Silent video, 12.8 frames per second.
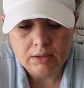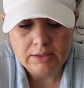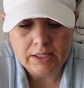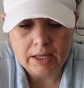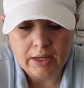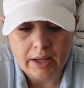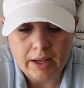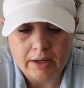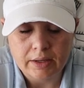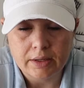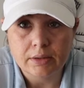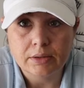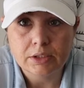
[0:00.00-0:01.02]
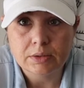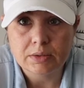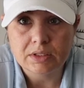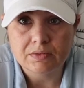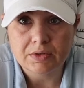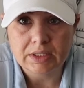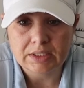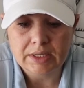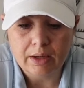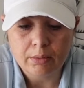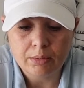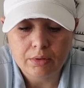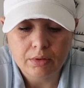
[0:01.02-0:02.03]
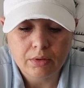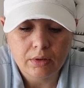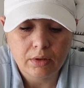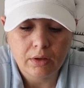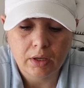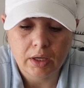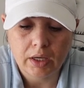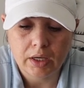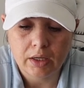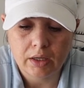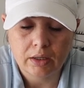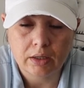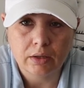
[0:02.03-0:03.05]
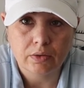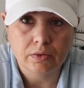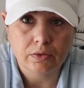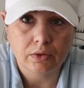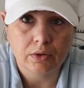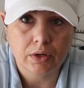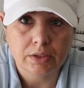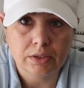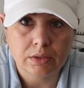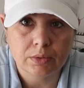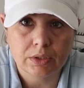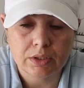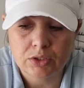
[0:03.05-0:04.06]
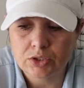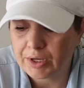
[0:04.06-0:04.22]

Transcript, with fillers: set at a specific depth and it goes across the wood and